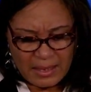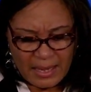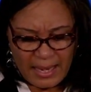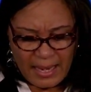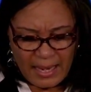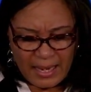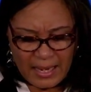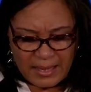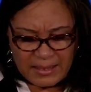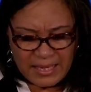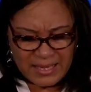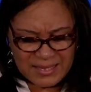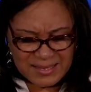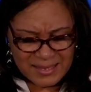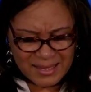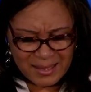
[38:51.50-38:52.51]
And
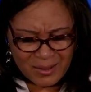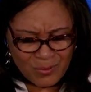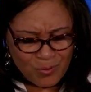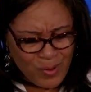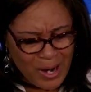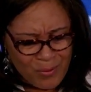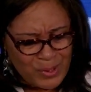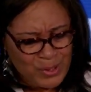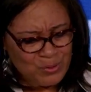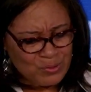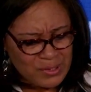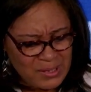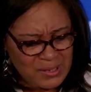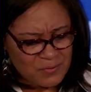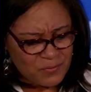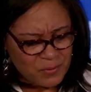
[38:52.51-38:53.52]
he said, Why were you
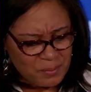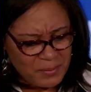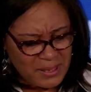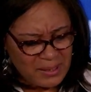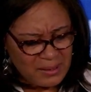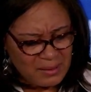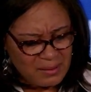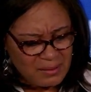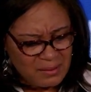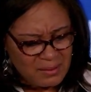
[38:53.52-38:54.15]
looking for me?